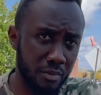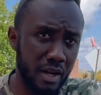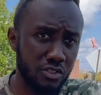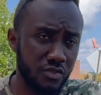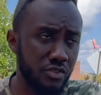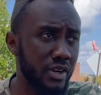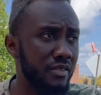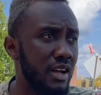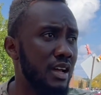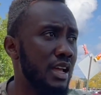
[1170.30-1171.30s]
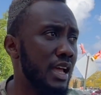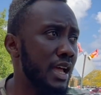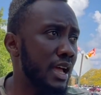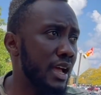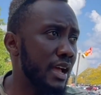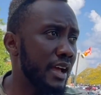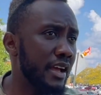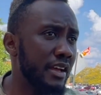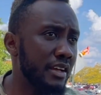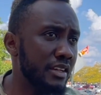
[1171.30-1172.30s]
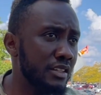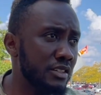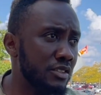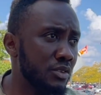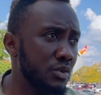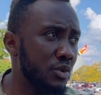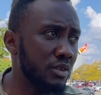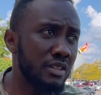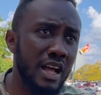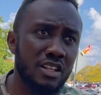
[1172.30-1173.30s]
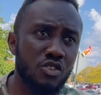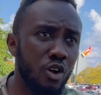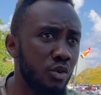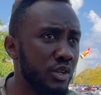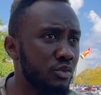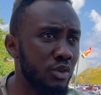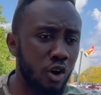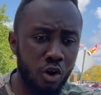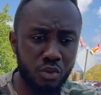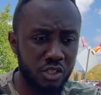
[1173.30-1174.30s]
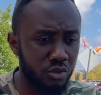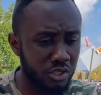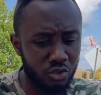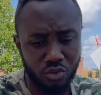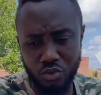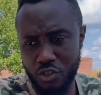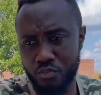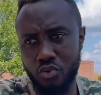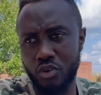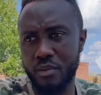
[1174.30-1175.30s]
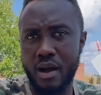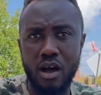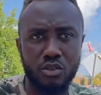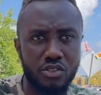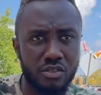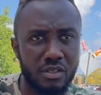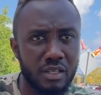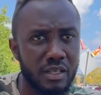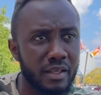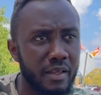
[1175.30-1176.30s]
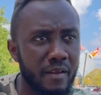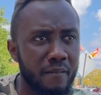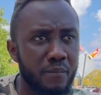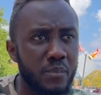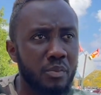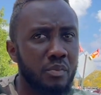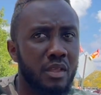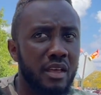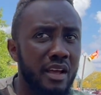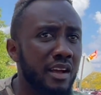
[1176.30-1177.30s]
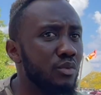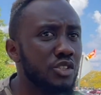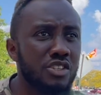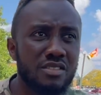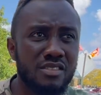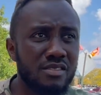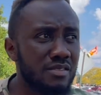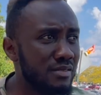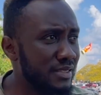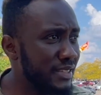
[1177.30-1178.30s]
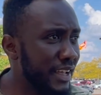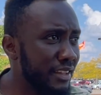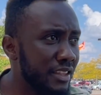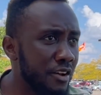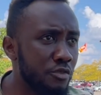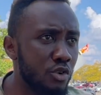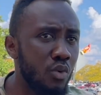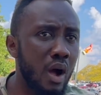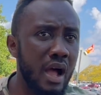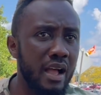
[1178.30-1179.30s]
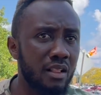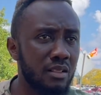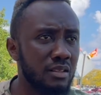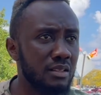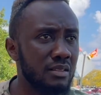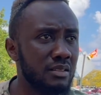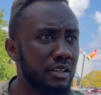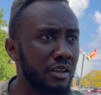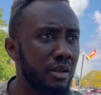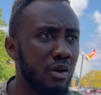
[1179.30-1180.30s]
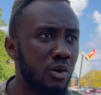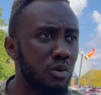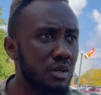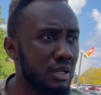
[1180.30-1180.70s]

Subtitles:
The banks of the river. And that's all we could do was pull him out. And we just stayed there for a while, you know.